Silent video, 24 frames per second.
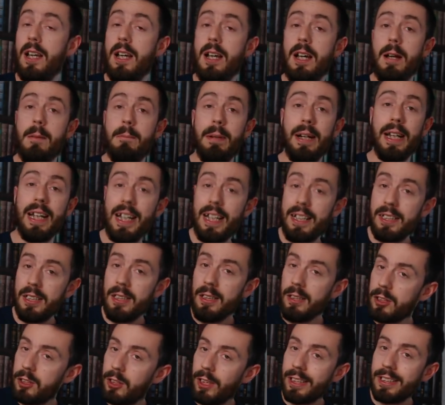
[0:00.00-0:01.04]
But it isn't
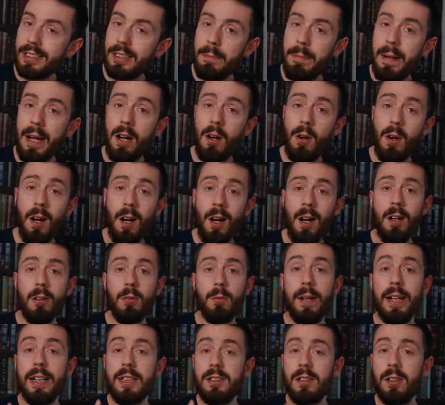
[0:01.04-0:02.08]
just about hardware.
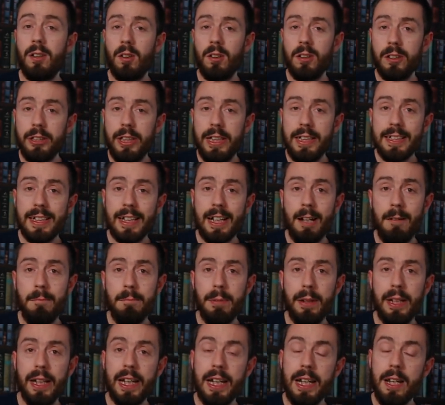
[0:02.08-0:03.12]
Synology is a
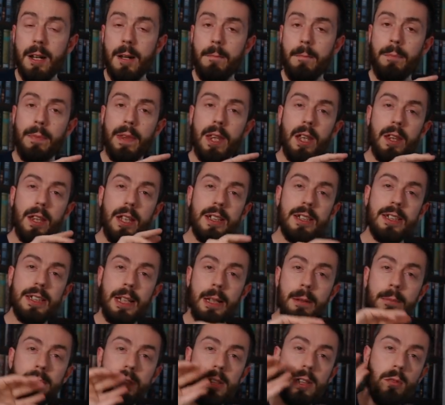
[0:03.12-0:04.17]
company that
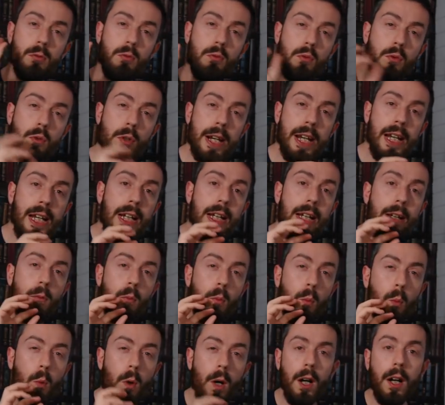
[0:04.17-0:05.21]
seems to really
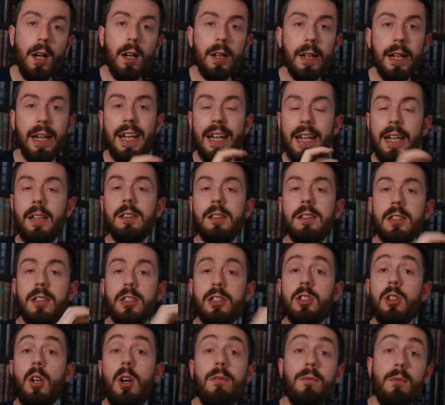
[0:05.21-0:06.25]
work into
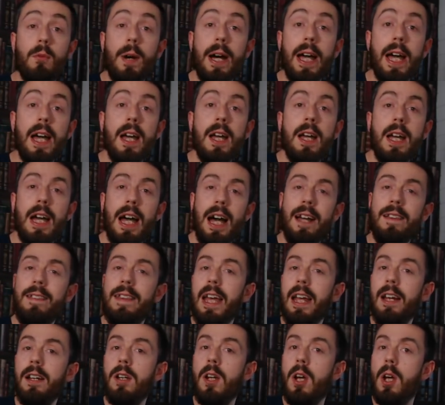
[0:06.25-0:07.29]
software, and
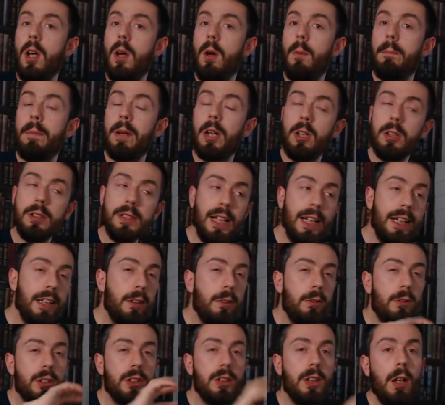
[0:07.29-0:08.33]
then because they do
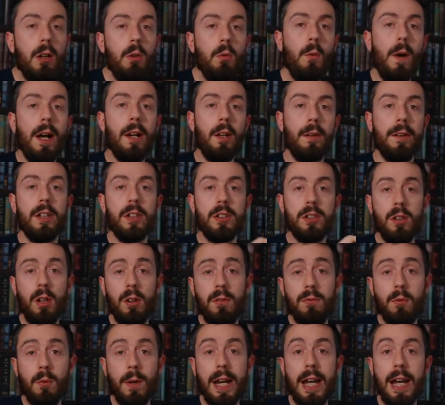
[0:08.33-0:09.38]
so well on the
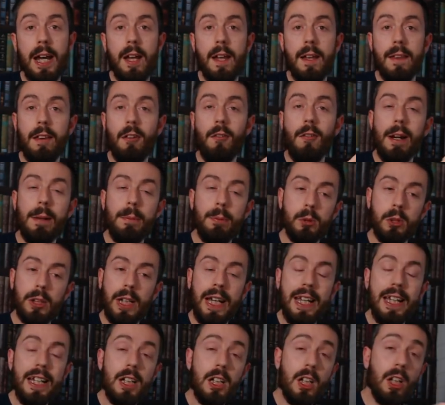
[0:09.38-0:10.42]
software, they're able to
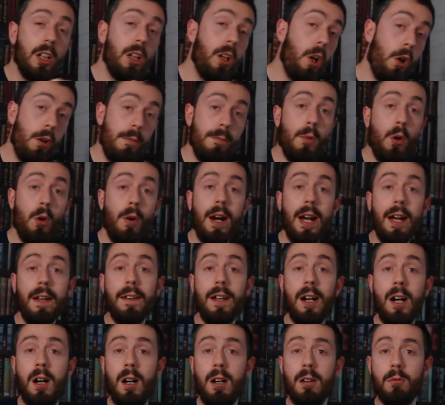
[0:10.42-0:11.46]
eke a lot more out of the
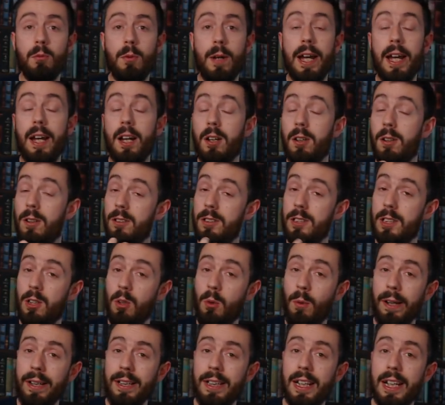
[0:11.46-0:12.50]
hardware.
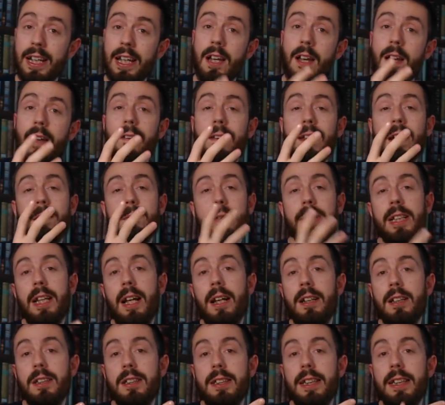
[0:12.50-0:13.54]
Consequently, they have a
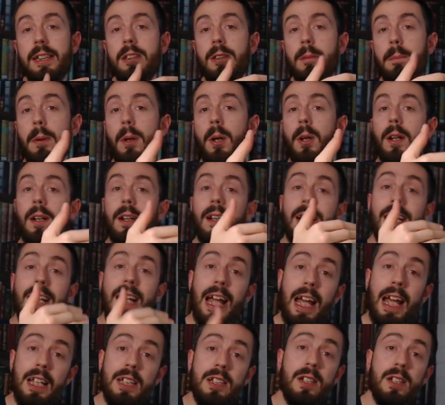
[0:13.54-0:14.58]
tendency to put
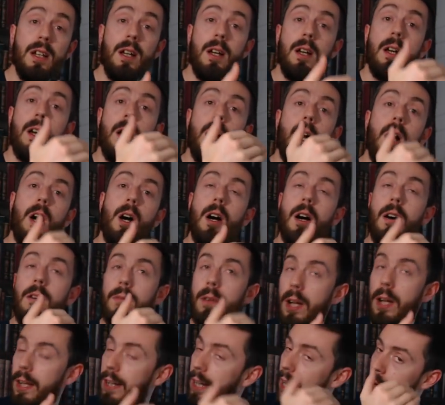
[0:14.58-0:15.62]
less of
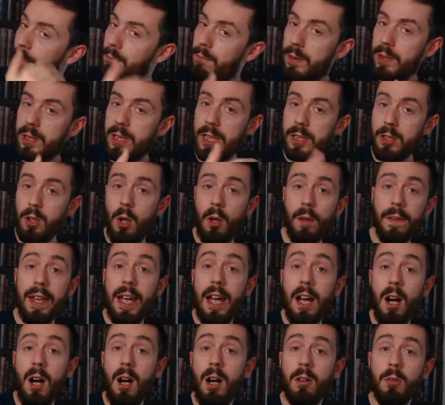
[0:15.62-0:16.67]
an emphasis on their
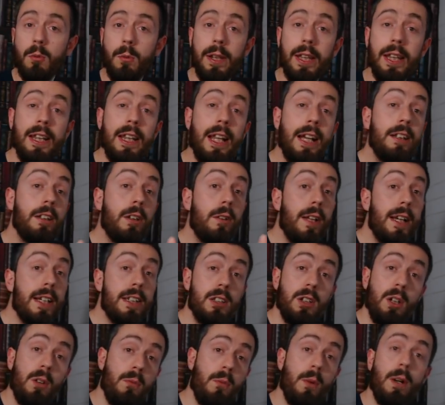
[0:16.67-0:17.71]
hardware than they do their
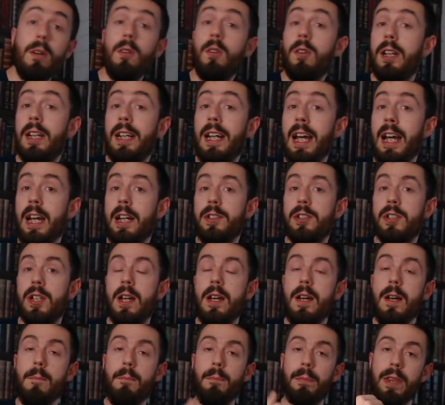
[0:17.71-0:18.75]
software on a N A S.
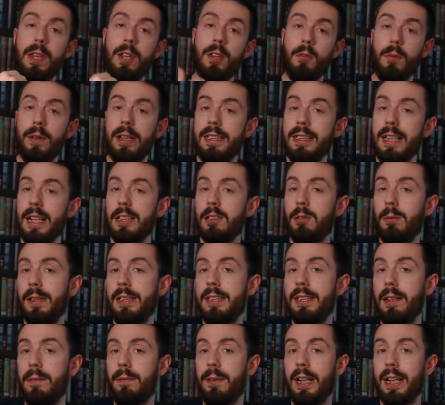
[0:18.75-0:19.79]
The three six one
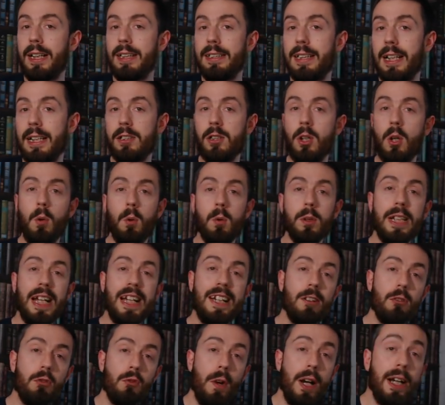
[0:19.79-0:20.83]
seven X S was a
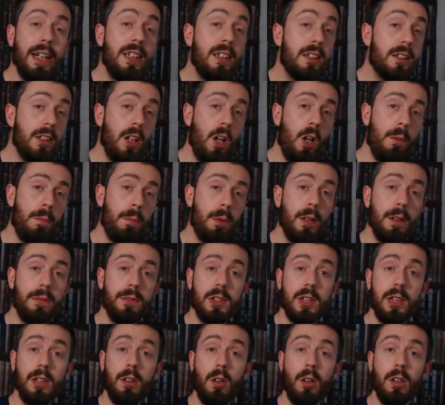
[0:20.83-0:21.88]
great example of
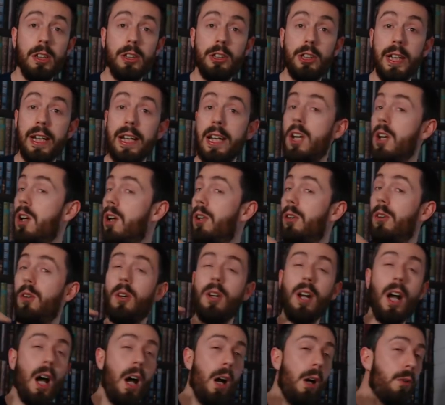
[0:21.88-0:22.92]
Synology not
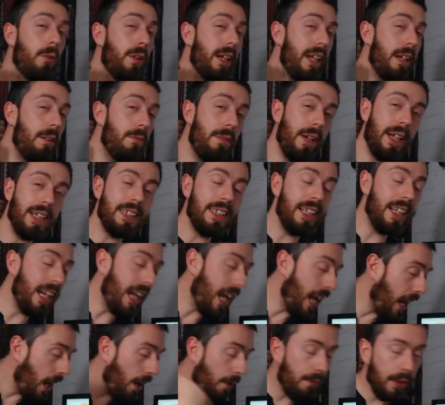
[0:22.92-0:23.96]
only investing
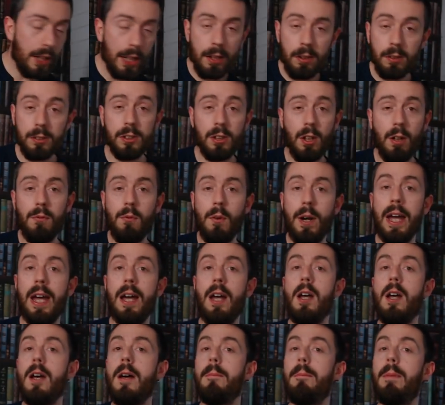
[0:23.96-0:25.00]
heavily on software,
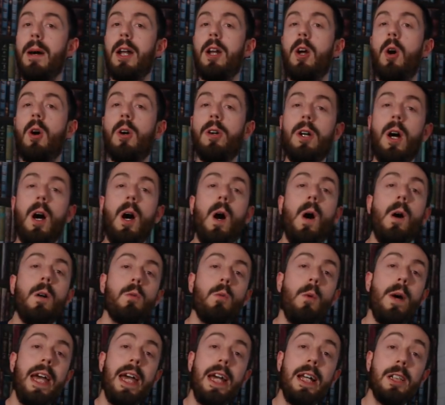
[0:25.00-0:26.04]
but on
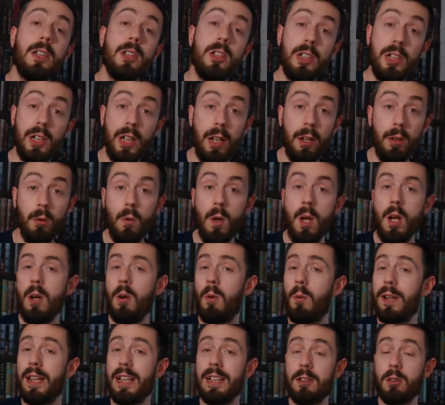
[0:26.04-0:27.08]
hardware too.
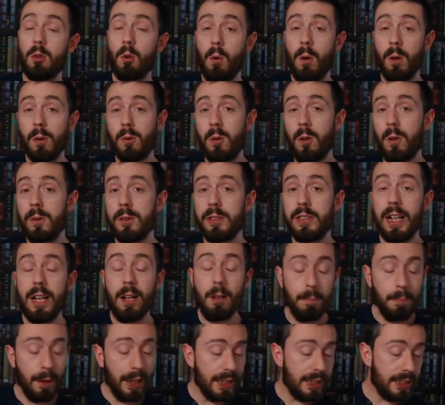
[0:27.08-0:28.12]
With a quad-core
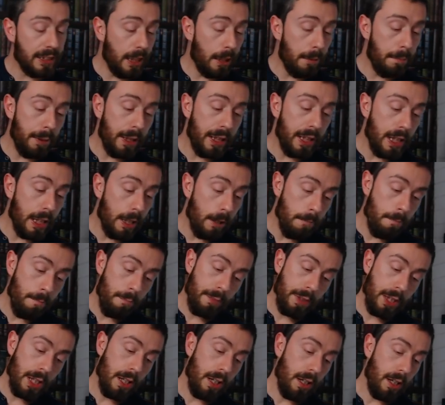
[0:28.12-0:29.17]
Xeon-based C P U,
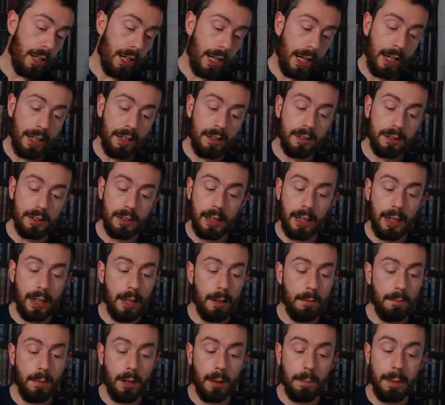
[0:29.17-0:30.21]
and
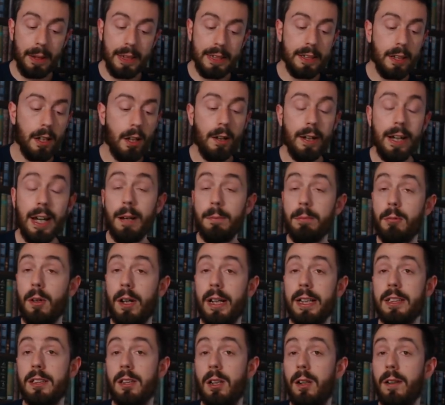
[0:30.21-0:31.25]
um, a PCIe
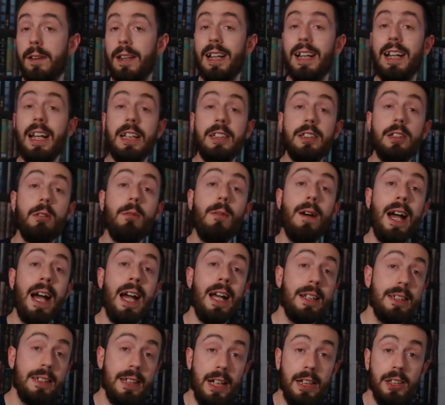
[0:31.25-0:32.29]
upgrade slot that lets you
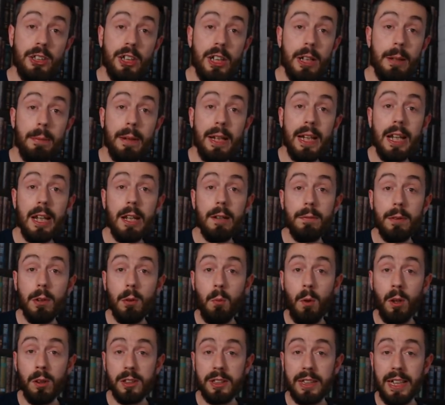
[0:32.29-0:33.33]
add ten G B if you
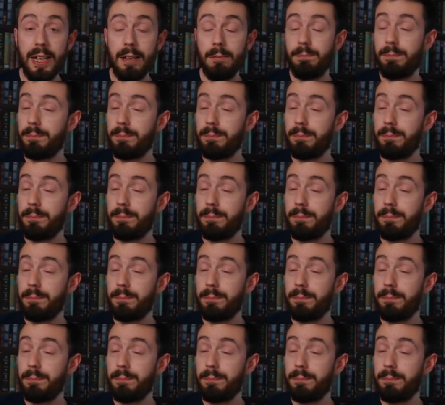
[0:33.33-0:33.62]
want it,